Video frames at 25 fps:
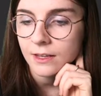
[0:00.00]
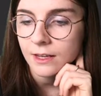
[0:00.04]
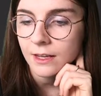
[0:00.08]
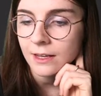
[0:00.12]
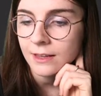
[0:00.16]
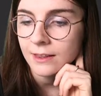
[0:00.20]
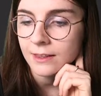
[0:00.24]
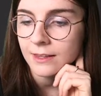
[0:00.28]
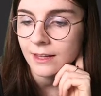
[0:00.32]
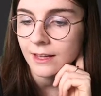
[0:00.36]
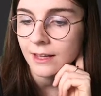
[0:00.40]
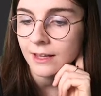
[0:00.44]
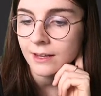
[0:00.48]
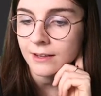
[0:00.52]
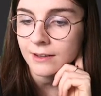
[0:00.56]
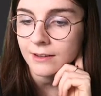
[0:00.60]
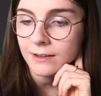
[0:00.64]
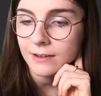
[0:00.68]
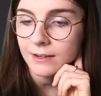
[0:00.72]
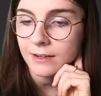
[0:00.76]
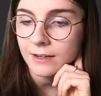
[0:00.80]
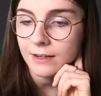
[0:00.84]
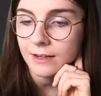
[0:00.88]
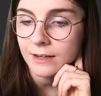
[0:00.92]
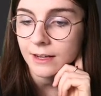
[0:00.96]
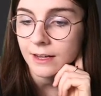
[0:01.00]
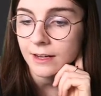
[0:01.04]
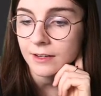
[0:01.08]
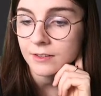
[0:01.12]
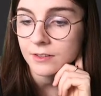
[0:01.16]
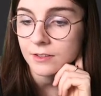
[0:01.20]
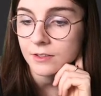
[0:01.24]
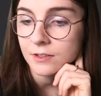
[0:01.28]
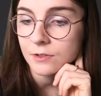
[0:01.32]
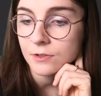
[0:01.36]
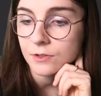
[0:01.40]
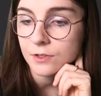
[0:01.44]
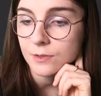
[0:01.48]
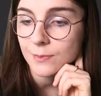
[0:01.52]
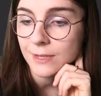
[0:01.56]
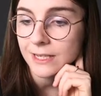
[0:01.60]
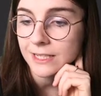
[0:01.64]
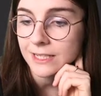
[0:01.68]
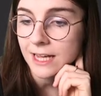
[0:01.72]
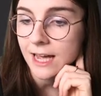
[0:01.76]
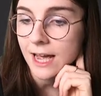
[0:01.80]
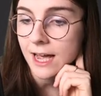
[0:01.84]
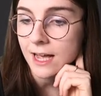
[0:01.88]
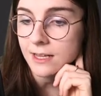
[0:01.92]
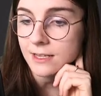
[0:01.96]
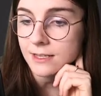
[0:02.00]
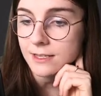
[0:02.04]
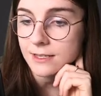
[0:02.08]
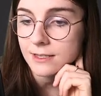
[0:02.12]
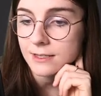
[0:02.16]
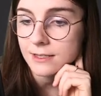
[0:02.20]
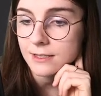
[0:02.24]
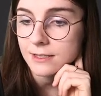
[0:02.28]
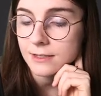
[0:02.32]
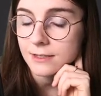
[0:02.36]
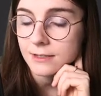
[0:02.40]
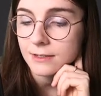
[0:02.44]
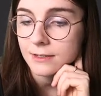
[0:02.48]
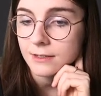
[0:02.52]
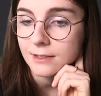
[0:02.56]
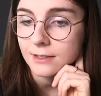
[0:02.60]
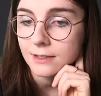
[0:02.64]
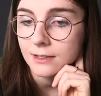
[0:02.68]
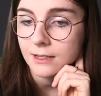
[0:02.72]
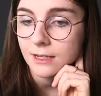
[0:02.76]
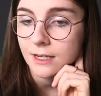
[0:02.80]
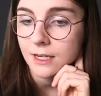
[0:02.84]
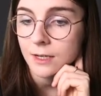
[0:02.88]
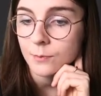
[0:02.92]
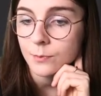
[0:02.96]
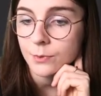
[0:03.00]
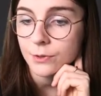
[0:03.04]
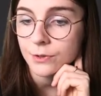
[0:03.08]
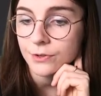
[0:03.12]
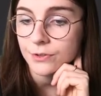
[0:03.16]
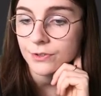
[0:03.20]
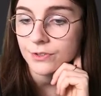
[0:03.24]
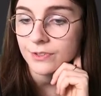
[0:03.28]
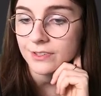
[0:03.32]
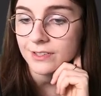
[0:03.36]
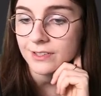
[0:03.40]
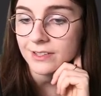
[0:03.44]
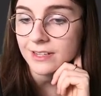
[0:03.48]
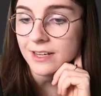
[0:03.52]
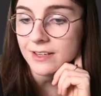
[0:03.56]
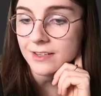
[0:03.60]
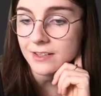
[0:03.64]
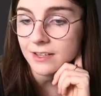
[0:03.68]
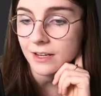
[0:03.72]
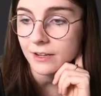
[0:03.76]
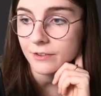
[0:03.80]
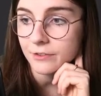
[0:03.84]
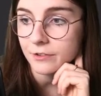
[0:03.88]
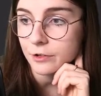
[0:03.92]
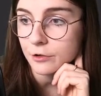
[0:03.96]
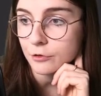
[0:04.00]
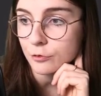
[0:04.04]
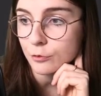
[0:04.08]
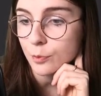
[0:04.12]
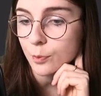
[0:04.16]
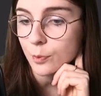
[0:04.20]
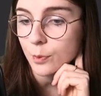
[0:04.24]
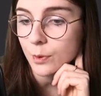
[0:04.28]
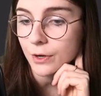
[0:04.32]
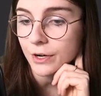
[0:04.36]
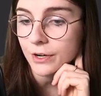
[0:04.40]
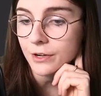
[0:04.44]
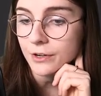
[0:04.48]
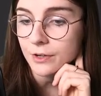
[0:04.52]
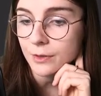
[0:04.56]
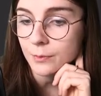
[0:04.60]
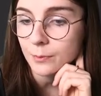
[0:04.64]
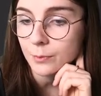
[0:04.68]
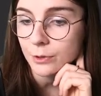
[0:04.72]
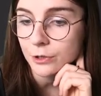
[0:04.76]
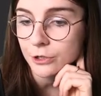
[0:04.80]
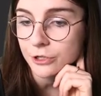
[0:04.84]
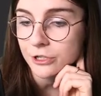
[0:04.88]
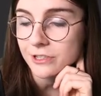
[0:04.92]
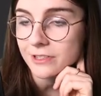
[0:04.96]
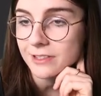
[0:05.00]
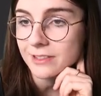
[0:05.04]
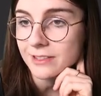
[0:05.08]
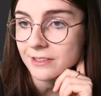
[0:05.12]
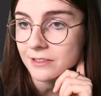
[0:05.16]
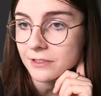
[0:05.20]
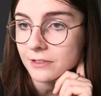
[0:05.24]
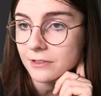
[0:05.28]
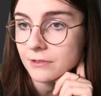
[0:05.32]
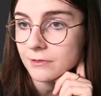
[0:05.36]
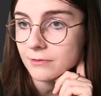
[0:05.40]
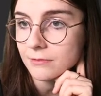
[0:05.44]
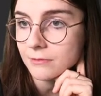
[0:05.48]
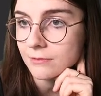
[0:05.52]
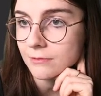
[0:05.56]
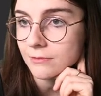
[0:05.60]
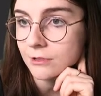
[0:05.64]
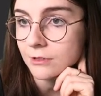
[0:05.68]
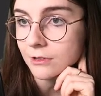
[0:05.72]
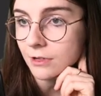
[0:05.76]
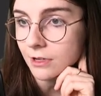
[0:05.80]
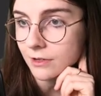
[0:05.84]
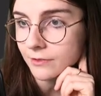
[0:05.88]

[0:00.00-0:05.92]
And then it executes my tasks and produces a test coverage report and pushes it to